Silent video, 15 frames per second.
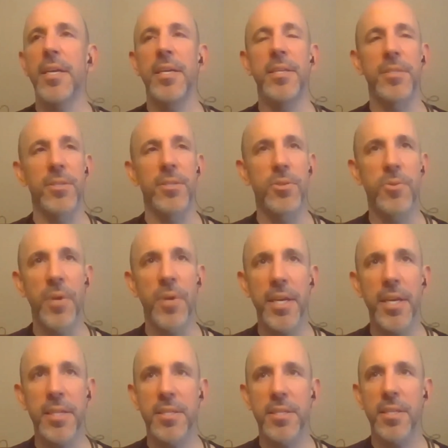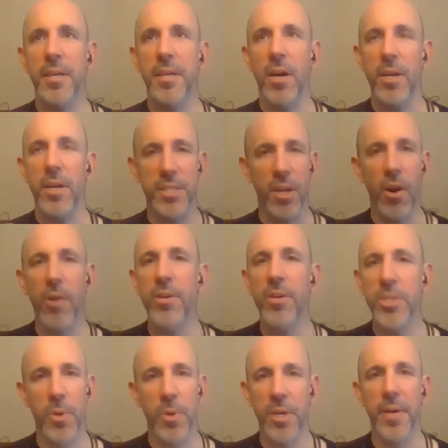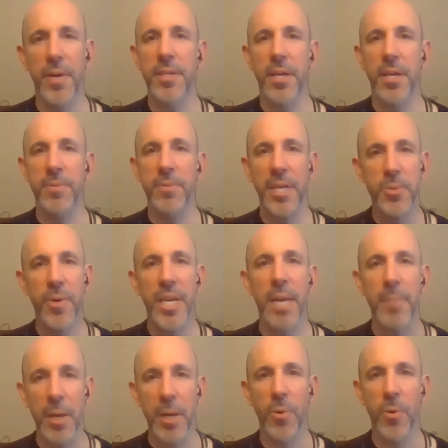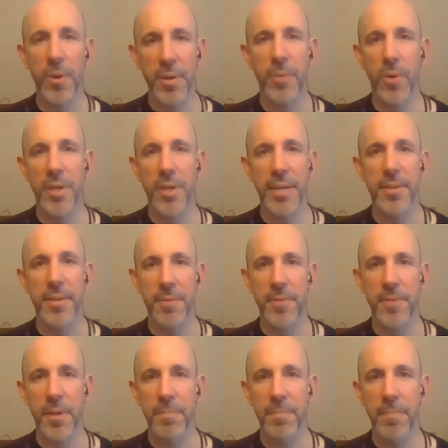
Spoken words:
He's the hardest worker I know. That's where I get my work ethic from.